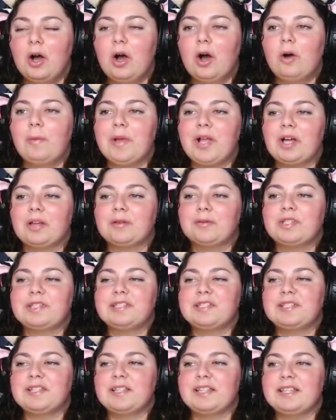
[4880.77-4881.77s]
Oh my god, I'm gonna
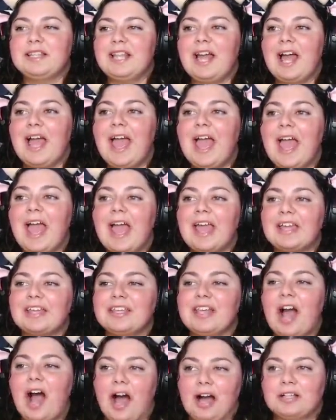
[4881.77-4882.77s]
slay
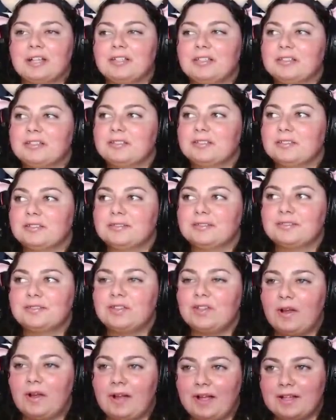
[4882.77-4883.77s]
ya.
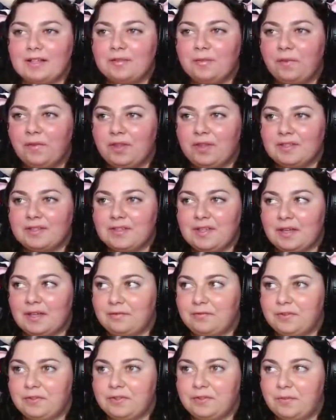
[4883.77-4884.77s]
Sorry guys, I'm really
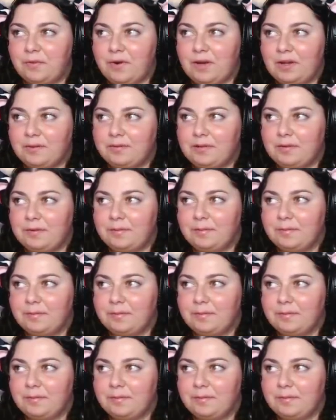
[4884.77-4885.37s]
excited for this round.